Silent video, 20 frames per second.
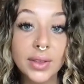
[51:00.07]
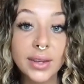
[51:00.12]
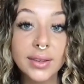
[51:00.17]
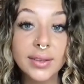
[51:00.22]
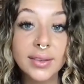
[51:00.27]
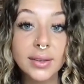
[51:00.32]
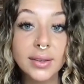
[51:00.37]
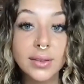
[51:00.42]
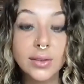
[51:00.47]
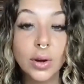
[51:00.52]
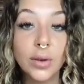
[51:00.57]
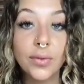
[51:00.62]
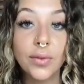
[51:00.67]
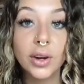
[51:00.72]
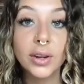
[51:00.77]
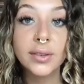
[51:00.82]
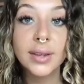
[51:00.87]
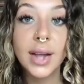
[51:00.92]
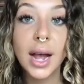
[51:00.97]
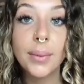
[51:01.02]
this is your
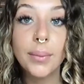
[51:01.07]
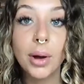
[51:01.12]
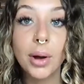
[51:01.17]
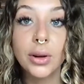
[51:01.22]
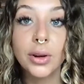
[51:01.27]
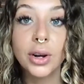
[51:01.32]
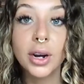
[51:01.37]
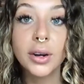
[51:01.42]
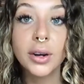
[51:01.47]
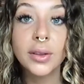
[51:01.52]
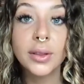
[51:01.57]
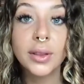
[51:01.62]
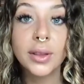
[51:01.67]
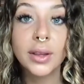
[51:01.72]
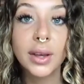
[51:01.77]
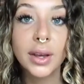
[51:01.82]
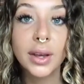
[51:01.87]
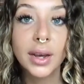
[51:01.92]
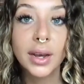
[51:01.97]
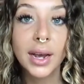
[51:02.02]
first time on Earth.
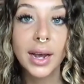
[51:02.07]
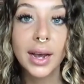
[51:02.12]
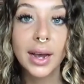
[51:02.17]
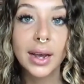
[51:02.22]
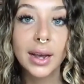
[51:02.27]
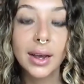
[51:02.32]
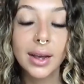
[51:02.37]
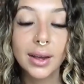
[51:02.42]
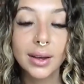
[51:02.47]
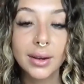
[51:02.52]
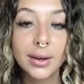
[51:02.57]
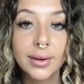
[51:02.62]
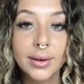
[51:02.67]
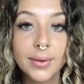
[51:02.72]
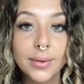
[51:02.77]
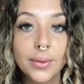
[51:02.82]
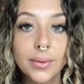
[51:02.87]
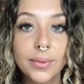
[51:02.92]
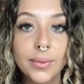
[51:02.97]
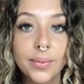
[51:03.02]

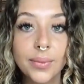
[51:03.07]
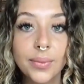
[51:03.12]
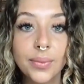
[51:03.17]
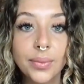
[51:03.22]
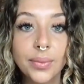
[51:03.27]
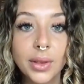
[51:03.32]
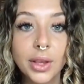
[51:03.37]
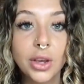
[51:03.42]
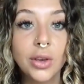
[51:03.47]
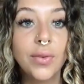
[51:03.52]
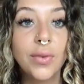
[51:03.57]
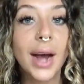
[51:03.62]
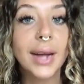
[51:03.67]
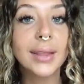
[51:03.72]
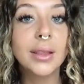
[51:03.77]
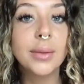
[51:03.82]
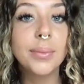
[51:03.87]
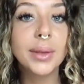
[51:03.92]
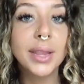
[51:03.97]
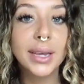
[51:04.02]
You've had them in
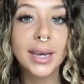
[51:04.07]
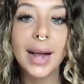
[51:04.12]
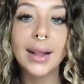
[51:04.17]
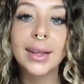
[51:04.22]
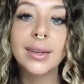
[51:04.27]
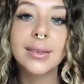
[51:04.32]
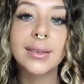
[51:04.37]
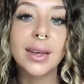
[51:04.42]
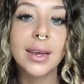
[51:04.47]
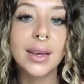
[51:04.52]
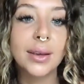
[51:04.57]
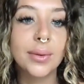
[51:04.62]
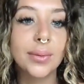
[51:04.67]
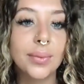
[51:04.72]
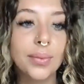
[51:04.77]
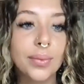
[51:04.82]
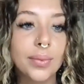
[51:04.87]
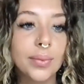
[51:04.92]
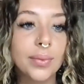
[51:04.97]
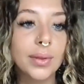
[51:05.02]
the galaxy.
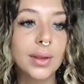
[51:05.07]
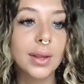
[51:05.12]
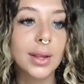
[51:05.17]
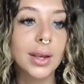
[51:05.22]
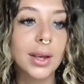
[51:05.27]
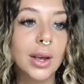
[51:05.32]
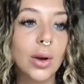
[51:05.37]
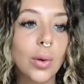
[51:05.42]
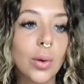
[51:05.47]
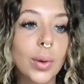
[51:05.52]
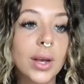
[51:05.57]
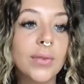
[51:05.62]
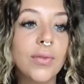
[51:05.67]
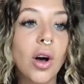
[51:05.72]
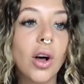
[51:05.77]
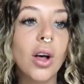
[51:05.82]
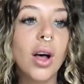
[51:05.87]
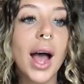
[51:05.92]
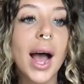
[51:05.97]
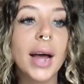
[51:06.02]
We have
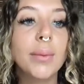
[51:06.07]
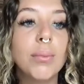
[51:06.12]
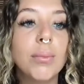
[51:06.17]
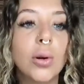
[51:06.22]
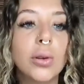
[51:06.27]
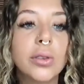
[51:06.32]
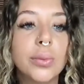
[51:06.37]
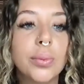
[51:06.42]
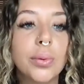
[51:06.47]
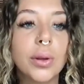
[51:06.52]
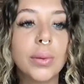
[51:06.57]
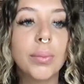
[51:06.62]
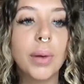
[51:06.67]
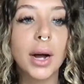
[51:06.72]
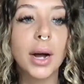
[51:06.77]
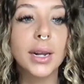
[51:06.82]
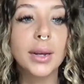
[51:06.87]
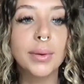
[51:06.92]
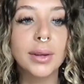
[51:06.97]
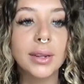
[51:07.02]
all had multiple
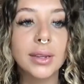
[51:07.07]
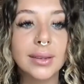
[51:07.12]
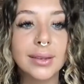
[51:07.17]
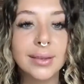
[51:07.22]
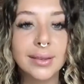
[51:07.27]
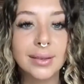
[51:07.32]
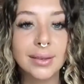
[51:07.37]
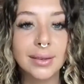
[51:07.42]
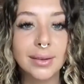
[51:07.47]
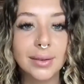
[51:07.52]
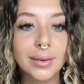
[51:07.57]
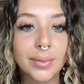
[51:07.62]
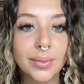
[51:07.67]
embodiments.